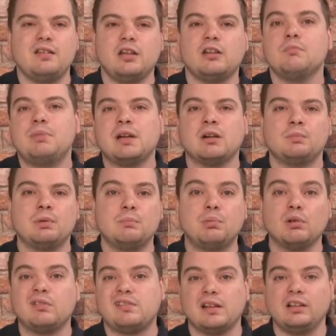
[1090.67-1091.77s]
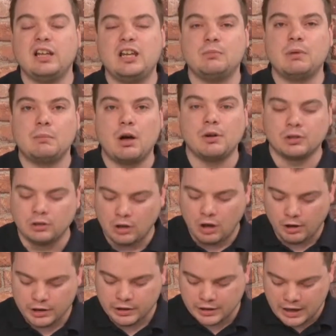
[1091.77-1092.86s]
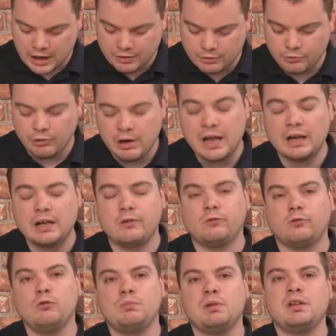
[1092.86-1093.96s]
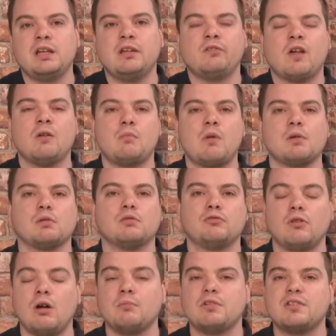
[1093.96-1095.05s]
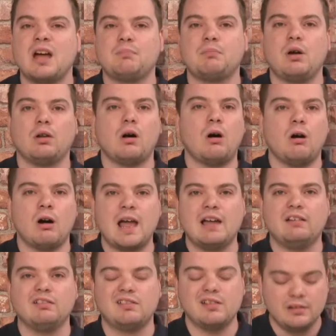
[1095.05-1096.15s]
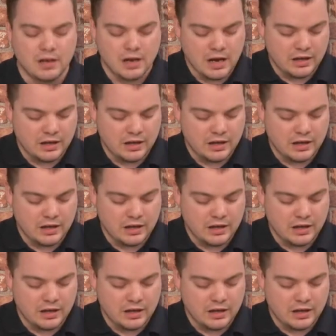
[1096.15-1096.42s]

You can pick up a budget Lima model, or you can have a really super detailed model from Dapol or Helgen,